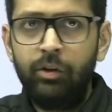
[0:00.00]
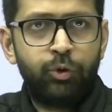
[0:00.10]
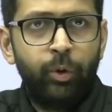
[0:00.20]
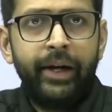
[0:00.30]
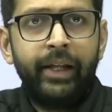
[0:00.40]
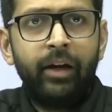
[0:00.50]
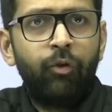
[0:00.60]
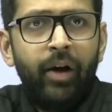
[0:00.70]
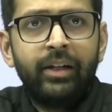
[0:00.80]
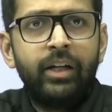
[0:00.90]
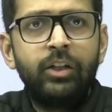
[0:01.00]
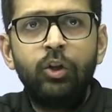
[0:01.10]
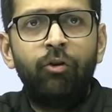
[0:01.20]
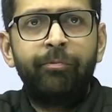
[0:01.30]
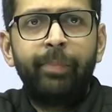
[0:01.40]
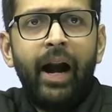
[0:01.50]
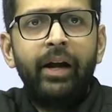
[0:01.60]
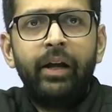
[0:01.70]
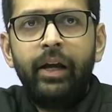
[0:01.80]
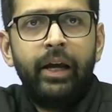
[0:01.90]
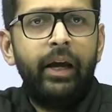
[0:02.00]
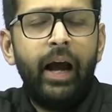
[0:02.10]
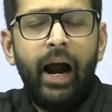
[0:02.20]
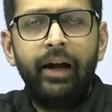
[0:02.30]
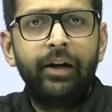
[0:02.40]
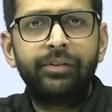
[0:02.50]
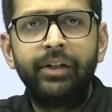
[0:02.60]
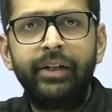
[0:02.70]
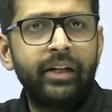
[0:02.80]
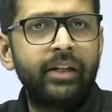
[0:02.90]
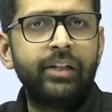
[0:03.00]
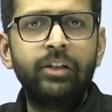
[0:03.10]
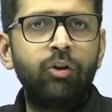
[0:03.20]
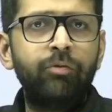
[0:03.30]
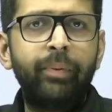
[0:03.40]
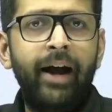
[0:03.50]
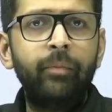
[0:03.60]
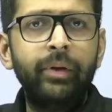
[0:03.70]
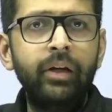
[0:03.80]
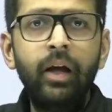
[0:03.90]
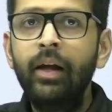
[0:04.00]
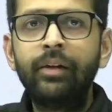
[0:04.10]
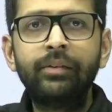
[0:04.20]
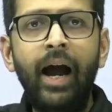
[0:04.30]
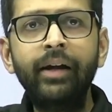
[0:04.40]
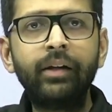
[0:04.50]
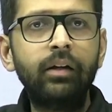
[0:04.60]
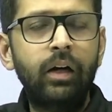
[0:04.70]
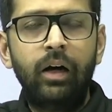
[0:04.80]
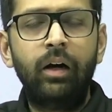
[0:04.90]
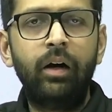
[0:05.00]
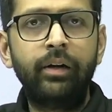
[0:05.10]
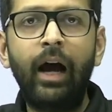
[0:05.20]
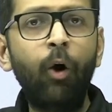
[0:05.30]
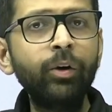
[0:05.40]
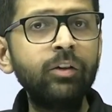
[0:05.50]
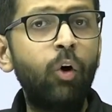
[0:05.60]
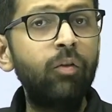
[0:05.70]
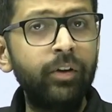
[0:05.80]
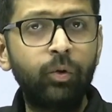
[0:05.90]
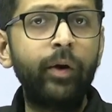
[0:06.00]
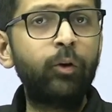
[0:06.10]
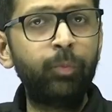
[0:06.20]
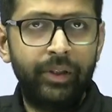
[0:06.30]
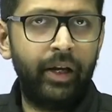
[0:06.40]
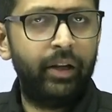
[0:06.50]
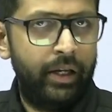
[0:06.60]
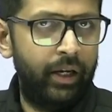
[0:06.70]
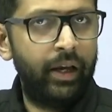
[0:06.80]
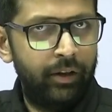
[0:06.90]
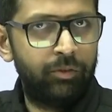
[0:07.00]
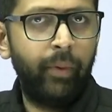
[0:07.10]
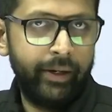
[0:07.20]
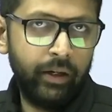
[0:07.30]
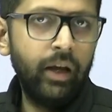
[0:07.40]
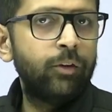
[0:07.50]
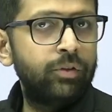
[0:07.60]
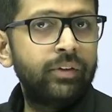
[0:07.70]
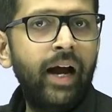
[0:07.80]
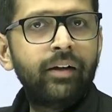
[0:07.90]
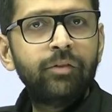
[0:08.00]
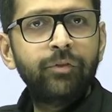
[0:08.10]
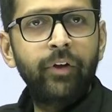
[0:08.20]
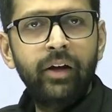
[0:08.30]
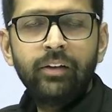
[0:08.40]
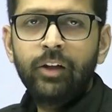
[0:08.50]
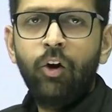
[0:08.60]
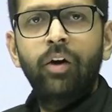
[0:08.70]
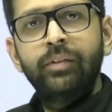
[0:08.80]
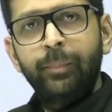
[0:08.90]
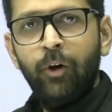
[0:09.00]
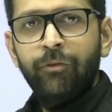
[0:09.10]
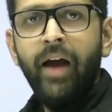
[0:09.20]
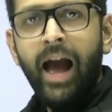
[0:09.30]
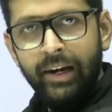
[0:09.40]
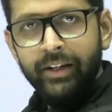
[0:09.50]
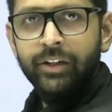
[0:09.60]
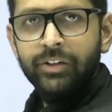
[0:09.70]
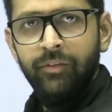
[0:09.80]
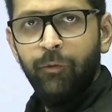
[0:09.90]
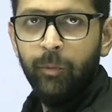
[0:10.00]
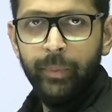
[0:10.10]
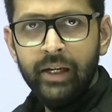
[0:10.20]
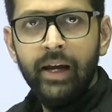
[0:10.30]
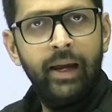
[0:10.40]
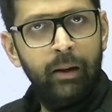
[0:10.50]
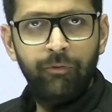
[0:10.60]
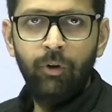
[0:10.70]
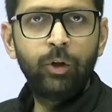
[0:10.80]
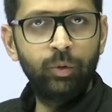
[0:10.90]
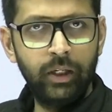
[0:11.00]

should I take 1 kg of brand A and let's say 10 kgs of brand B, that uh, doubt is always going to be there in his mind. So that is where the concept of alligation would be helpful to